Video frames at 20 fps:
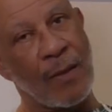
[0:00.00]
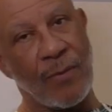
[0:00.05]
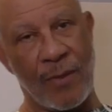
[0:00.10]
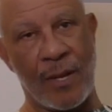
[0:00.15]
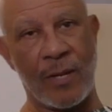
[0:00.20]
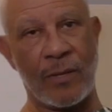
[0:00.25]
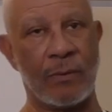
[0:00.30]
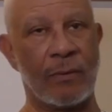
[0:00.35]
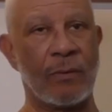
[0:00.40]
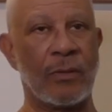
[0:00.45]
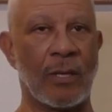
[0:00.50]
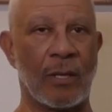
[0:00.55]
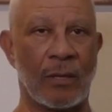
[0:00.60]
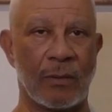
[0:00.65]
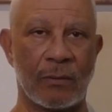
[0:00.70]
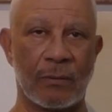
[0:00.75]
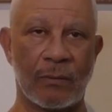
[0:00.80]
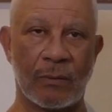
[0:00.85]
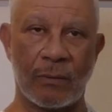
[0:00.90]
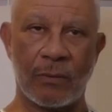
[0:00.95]
then
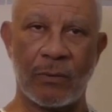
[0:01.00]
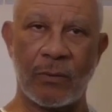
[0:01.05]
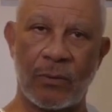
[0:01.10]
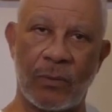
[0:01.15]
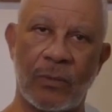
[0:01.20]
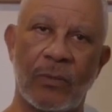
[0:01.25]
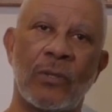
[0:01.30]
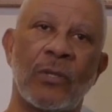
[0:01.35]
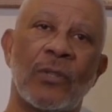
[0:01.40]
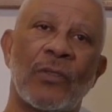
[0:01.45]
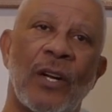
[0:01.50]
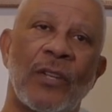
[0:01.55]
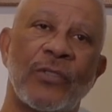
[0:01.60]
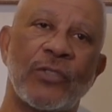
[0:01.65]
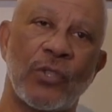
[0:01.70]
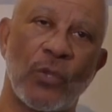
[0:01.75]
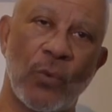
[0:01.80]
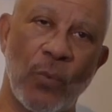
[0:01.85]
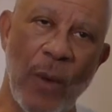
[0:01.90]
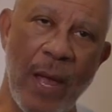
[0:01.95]
you're on
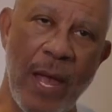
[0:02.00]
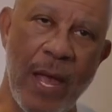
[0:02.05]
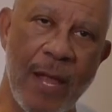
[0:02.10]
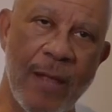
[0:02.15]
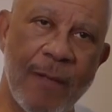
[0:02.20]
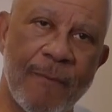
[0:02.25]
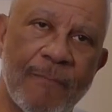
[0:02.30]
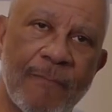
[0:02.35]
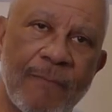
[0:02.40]
your way.